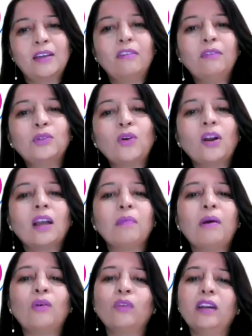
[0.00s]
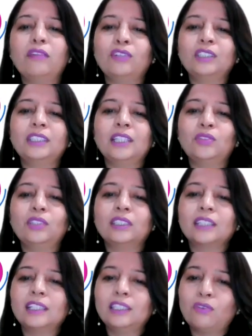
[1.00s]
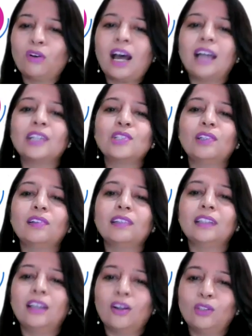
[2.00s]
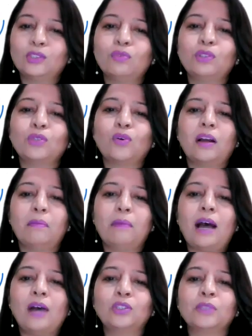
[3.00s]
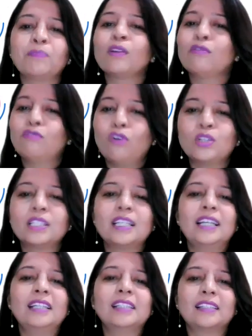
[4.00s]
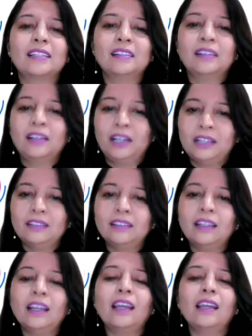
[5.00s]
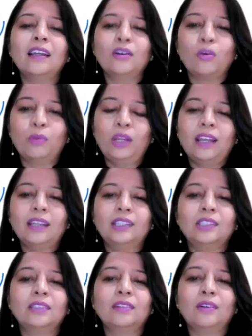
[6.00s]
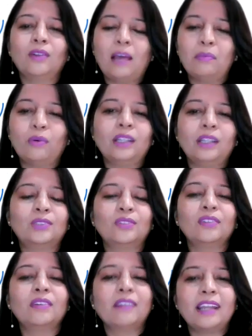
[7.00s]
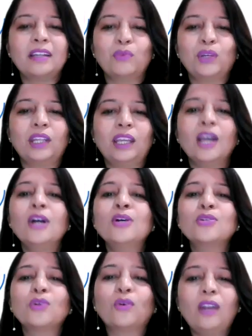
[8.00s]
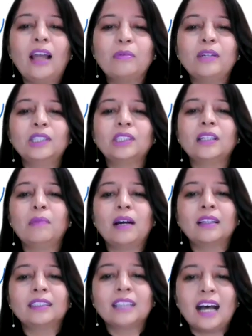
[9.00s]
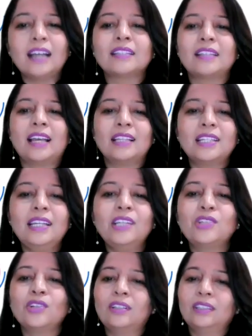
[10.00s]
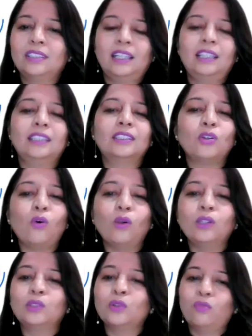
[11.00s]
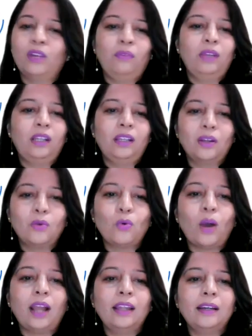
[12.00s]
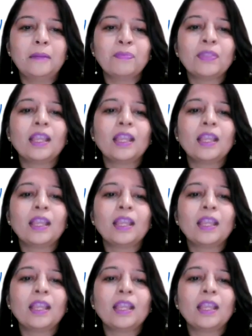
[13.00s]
When we talk about 21st century skills for our children, there also we talk about 4Cs: critical thinking, communication, collaboration, creativity. So collaboration amongst us as teachers is also very, very required.